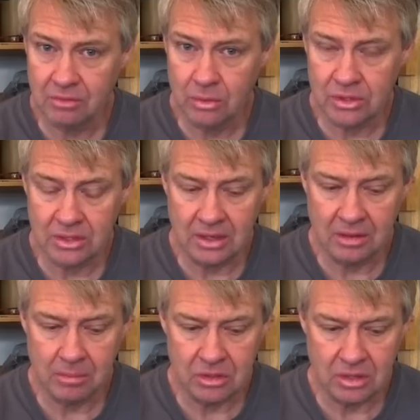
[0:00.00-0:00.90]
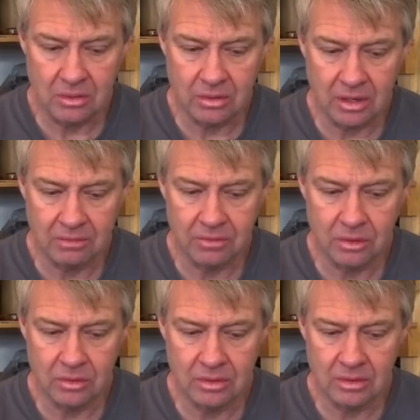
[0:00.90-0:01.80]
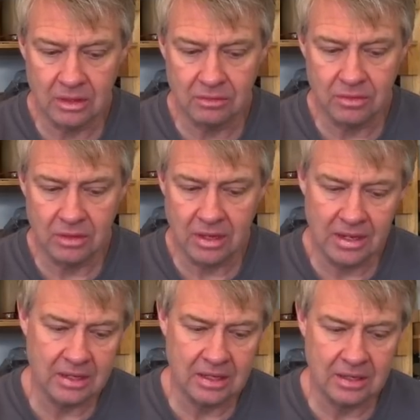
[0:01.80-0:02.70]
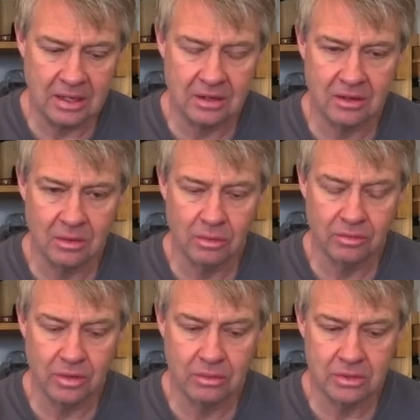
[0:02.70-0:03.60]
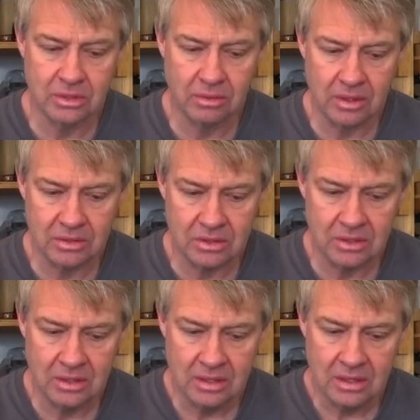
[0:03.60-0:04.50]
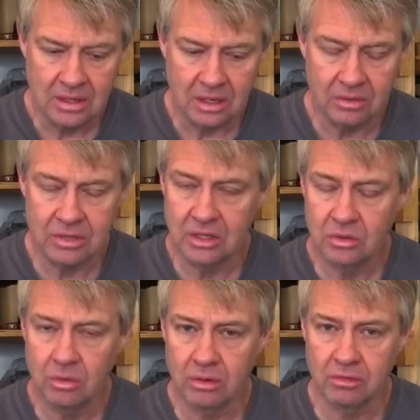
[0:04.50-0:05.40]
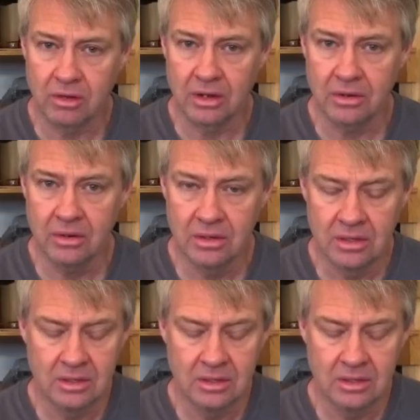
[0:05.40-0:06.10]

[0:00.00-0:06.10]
force it down much lower. If you if you let it get down in the lower frequency ranges, it'll tend to want to flutter.